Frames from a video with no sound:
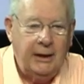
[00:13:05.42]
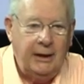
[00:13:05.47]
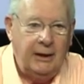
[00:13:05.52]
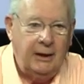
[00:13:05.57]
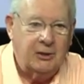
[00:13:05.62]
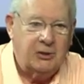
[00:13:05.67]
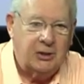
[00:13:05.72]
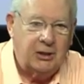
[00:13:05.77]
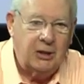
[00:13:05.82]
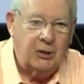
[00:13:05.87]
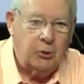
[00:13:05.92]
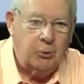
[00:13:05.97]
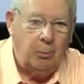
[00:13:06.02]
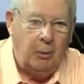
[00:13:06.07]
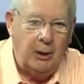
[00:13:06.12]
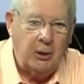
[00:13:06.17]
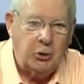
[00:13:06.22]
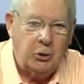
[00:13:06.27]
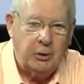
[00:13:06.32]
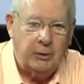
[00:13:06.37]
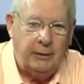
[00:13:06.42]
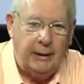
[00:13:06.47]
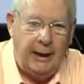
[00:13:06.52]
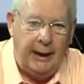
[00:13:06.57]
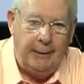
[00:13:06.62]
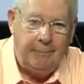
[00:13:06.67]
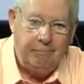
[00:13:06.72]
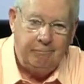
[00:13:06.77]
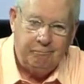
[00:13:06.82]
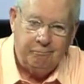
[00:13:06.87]
in a situation
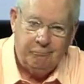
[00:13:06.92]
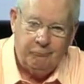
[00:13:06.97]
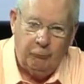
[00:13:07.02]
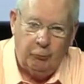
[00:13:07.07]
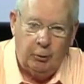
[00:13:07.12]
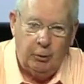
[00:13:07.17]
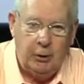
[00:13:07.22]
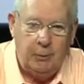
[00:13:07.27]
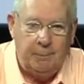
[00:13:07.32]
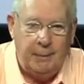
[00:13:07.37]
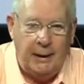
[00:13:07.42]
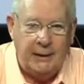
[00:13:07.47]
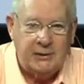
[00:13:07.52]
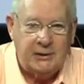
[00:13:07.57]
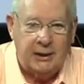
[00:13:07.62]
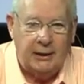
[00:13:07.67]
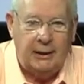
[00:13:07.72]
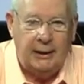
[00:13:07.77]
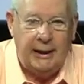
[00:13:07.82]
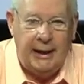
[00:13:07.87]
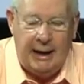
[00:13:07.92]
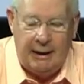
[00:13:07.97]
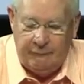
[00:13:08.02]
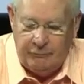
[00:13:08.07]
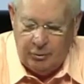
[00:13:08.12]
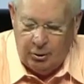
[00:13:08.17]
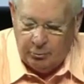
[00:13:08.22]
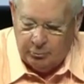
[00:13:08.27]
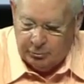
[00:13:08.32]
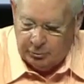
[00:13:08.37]
that really basically
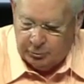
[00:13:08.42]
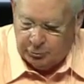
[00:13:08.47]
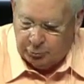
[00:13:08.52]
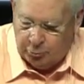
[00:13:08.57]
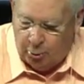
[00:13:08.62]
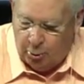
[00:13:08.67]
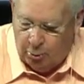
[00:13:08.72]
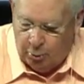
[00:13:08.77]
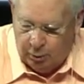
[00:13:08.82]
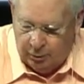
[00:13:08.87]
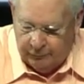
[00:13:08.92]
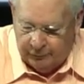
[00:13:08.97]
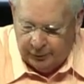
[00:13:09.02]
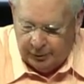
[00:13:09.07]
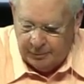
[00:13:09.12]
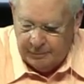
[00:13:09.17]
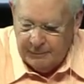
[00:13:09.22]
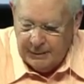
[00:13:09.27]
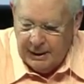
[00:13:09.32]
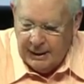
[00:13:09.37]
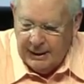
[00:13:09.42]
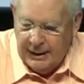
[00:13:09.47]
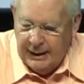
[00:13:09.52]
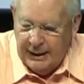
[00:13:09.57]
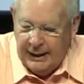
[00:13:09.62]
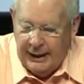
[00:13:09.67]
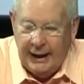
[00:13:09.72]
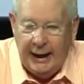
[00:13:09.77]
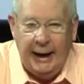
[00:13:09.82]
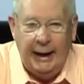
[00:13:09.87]
have no control over,
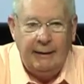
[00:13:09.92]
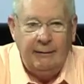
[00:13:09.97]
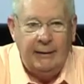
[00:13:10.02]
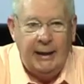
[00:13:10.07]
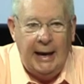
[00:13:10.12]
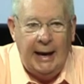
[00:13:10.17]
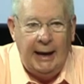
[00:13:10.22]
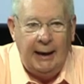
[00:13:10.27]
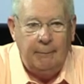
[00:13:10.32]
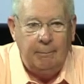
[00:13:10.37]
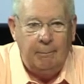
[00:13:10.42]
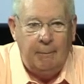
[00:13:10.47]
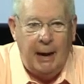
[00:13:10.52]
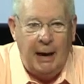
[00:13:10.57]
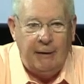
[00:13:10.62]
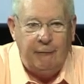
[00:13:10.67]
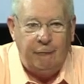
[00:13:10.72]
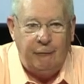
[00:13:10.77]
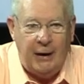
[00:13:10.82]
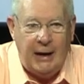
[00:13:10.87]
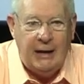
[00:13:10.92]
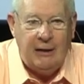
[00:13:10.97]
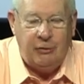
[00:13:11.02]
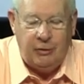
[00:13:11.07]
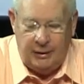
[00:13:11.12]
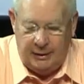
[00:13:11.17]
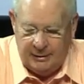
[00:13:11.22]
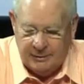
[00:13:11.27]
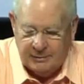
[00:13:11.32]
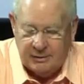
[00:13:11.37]
and that my
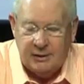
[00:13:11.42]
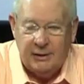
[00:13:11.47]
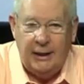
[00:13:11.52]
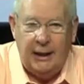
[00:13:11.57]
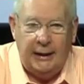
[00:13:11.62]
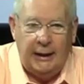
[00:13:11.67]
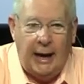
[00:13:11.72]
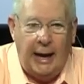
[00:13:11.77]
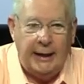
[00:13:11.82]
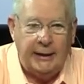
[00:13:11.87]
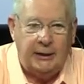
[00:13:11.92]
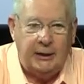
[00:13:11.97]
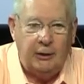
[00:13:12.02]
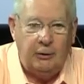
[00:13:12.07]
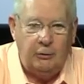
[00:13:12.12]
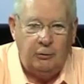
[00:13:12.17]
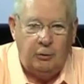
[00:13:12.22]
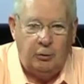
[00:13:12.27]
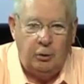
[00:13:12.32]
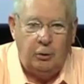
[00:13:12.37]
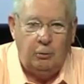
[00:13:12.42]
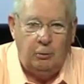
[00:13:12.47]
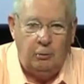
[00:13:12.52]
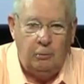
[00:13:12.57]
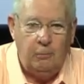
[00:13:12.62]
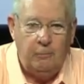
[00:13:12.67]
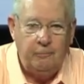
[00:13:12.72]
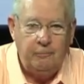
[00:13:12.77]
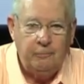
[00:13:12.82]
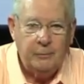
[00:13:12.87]
faith is that I can
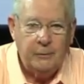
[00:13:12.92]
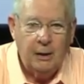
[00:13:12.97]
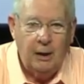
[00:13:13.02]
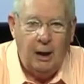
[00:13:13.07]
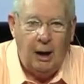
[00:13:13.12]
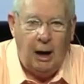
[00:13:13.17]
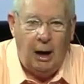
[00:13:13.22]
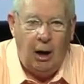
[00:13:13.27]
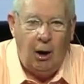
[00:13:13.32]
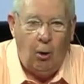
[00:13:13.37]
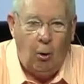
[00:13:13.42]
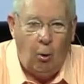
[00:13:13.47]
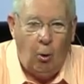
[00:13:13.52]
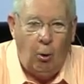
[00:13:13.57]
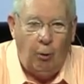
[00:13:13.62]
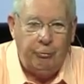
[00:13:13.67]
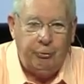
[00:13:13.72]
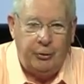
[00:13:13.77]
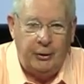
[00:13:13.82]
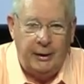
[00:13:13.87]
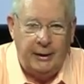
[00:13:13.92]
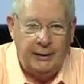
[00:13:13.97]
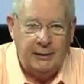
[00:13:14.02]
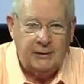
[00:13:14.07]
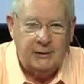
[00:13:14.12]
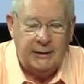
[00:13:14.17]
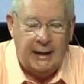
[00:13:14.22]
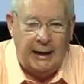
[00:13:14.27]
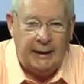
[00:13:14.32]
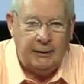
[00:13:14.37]
do uh, all
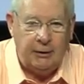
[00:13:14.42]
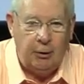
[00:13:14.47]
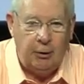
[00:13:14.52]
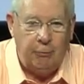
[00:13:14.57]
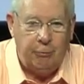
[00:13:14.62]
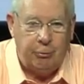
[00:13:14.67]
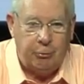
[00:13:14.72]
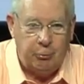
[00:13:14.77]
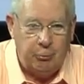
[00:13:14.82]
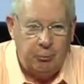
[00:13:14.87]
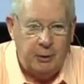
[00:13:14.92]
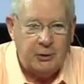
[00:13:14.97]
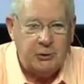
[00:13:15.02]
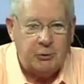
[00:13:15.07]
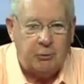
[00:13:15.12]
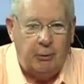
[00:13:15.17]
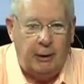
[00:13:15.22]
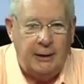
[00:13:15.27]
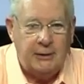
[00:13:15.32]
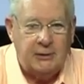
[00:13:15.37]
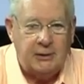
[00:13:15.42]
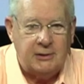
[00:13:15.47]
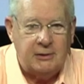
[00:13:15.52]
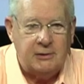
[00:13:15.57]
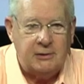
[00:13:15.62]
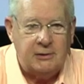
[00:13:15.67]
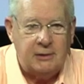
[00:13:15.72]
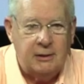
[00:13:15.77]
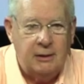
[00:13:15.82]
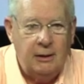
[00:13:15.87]
things, that I can go through this
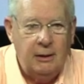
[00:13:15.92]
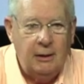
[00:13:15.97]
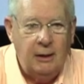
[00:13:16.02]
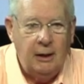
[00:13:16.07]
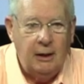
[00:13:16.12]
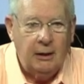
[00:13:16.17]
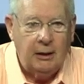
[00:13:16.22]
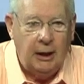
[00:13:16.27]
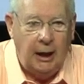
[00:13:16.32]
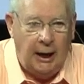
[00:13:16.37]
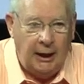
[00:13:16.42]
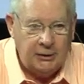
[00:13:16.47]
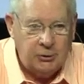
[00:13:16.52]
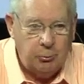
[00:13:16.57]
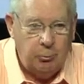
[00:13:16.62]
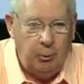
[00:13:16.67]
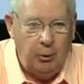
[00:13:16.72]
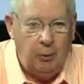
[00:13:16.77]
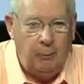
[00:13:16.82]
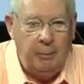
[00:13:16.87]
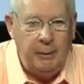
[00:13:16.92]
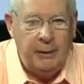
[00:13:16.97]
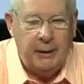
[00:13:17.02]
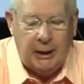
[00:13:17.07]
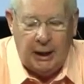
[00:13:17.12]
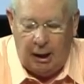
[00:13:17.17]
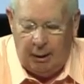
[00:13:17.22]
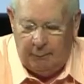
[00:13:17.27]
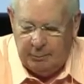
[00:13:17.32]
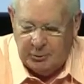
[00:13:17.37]
crisis, God's will be
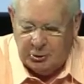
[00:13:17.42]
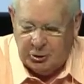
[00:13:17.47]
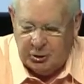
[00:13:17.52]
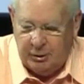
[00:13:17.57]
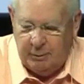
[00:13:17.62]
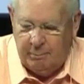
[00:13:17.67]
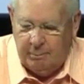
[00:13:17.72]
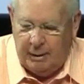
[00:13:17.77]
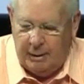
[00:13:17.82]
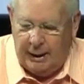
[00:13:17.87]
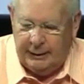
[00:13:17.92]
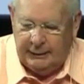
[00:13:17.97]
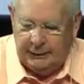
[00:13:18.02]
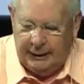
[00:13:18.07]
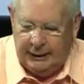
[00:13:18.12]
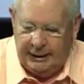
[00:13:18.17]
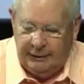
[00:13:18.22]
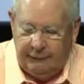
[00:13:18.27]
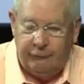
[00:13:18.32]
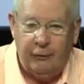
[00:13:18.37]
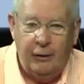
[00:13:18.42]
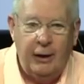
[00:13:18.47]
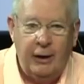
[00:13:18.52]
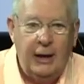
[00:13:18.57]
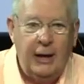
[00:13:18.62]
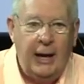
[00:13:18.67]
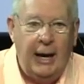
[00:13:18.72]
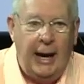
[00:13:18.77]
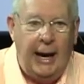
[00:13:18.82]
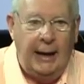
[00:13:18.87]
accomplished in my life
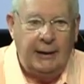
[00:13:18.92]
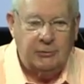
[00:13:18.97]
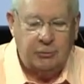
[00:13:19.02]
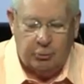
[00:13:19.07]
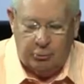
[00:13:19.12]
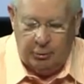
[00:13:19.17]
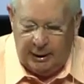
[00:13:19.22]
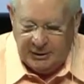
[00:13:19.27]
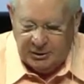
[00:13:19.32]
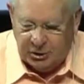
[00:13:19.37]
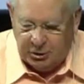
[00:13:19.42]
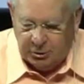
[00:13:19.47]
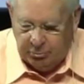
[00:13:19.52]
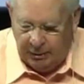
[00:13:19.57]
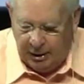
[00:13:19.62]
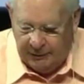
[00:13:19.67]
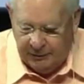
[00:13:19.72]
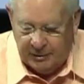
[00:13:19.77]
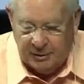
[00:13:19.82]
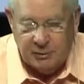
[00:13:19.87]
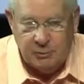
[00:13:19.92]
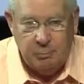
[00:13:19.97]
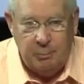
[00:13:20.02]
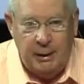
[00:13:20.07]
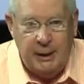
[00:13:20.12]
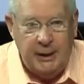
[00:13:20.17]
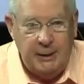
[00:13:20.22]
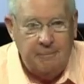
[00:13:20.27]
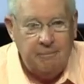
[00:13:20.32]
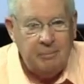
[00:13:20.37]
as Christ strengthens
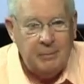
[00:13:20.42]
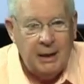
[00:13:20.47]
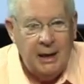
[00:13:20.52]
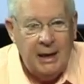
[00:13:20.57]
me.